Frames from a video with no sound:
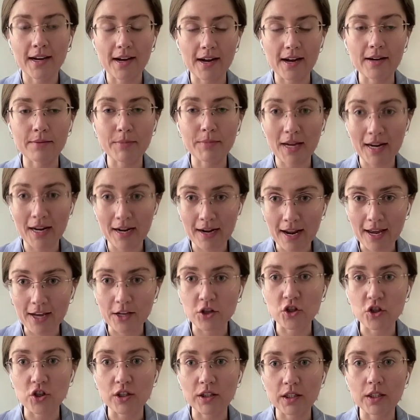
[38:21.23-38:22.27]

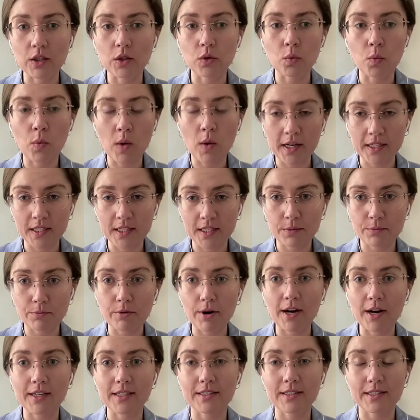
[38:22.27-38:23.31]
alleging the
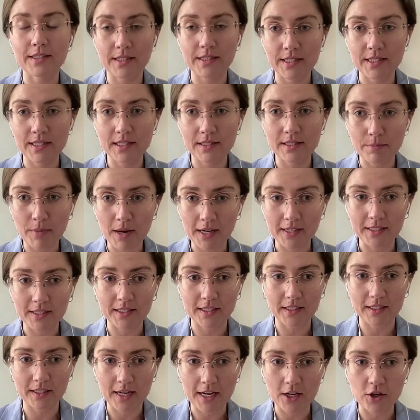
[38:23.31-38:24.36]
widespread and
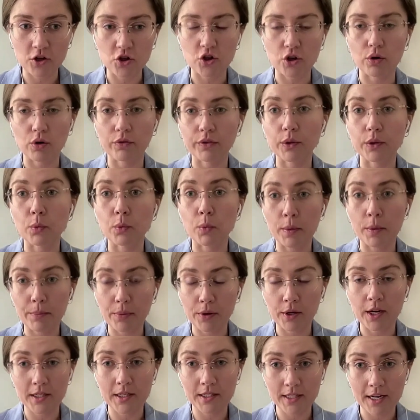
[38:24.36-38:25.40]
systematic nature of the
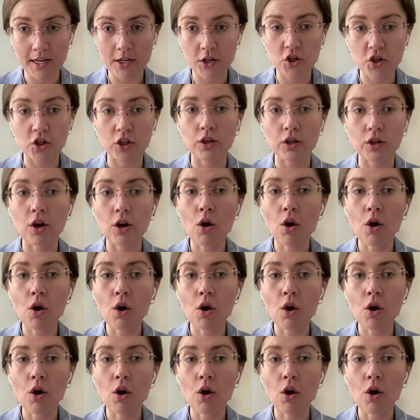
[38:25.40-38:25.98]
weaponization